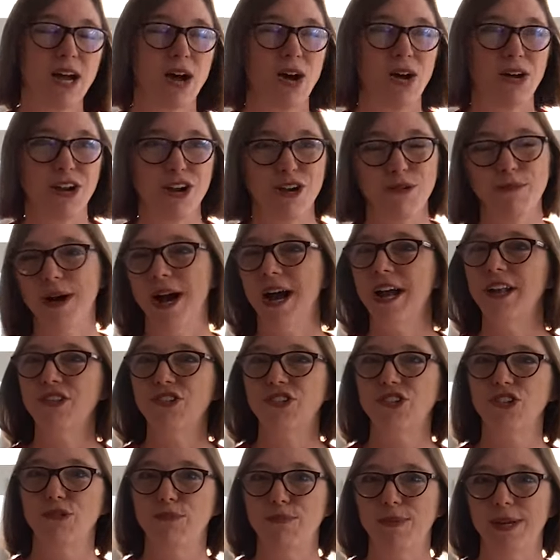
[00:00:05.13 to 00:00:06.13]
on our mind
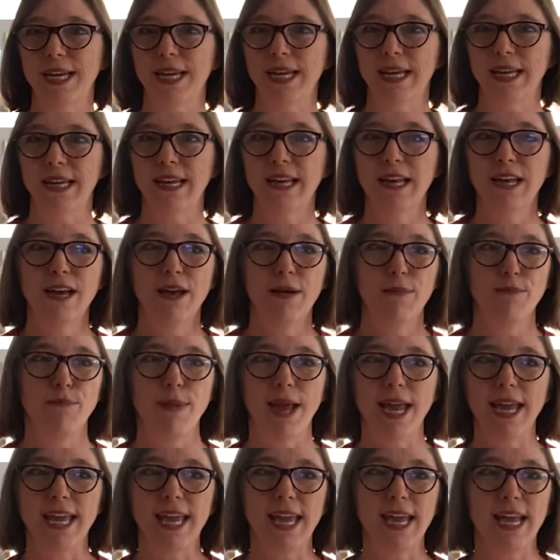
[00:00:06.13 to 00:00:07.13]
should be
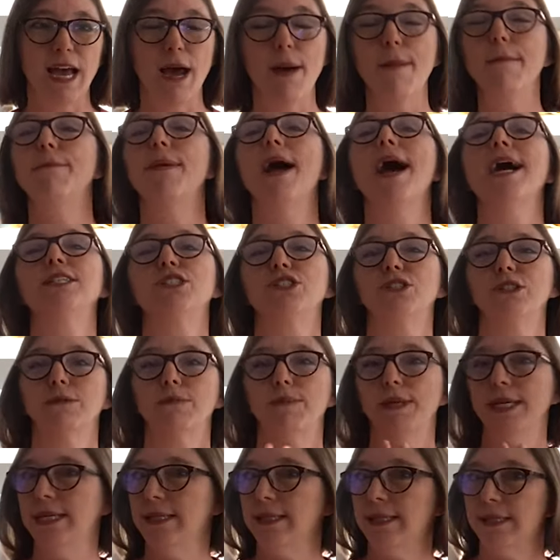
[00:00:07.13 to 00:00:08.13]
making a
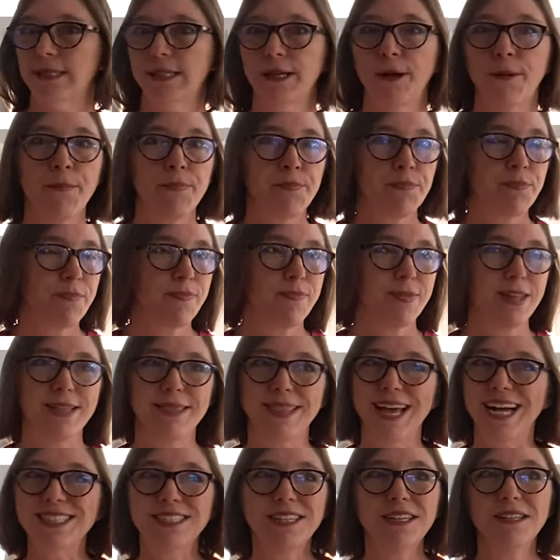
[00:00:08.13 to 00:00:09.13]
masterpiece.
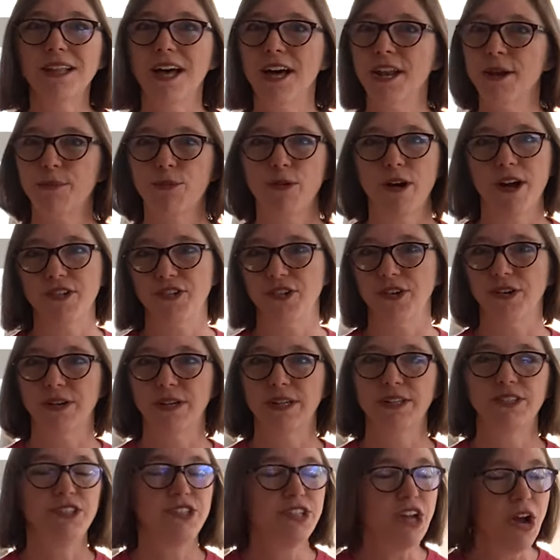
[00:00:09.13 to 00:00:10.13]
That's a lot of pressure.
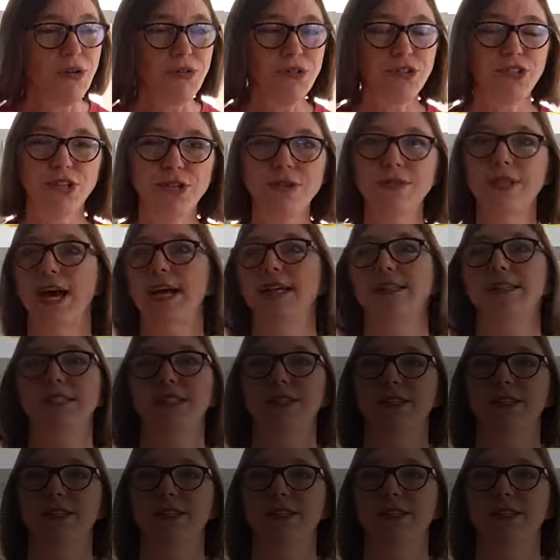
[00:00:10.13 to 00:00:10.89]
Don't do that to